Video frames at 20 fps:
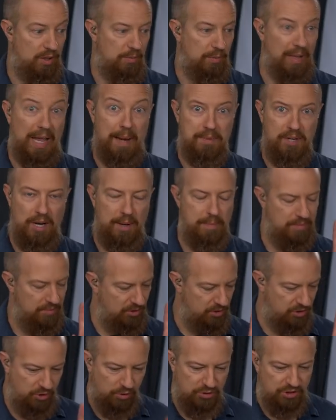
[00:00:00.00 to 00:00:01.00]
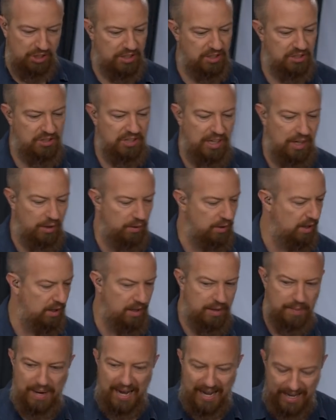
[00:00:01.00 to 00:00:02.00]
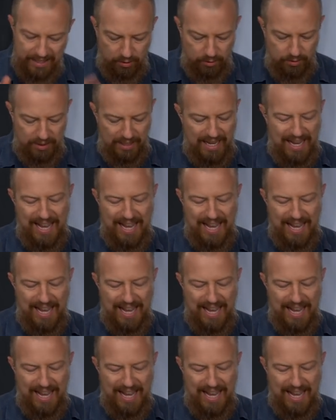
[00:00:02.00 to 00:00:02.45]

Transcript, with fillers: laptop. So check this thing out. Um, I don't,